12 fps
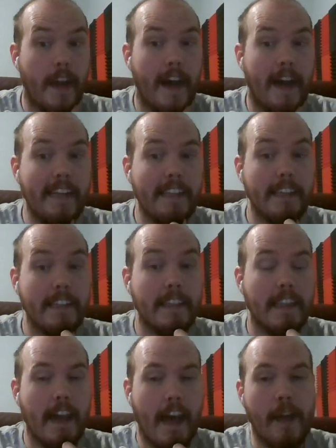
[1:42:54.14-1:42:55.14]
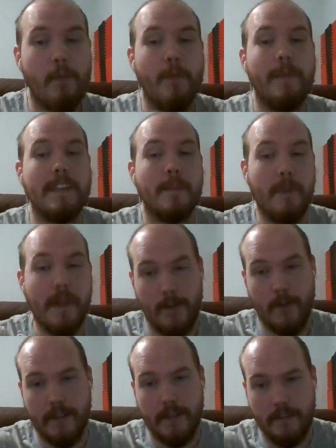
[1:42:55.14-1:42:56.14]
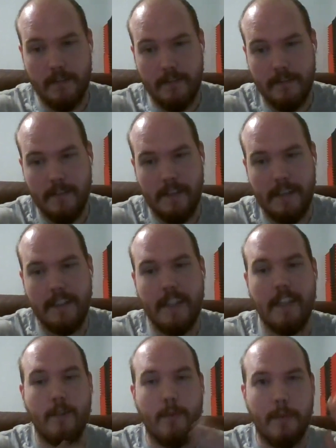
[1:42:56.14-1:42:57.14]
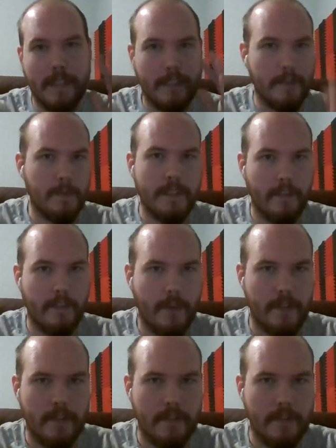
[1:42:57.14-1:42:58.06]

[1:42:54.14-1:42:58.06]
I think that I will pick the big one, and Taylor will pick the specific one.